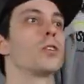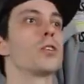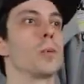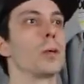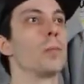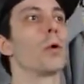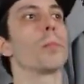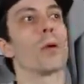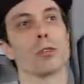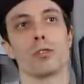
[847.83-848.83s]
To yeah. something
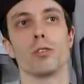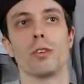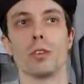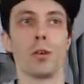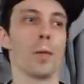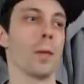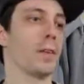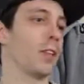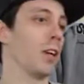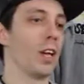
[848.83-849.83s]
more personal, you know,
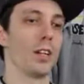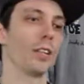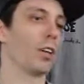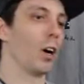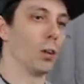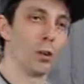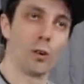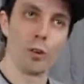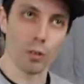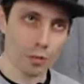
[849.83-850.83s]
maybe the, the
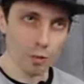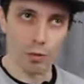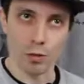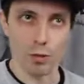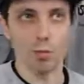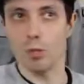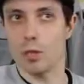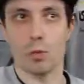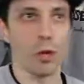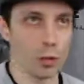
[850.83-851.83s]
color
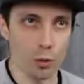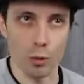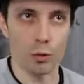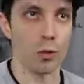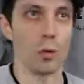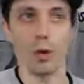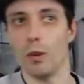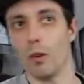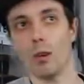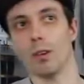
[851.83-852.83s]
is what drew you to it,
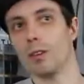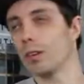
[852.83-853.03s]
or, yeah.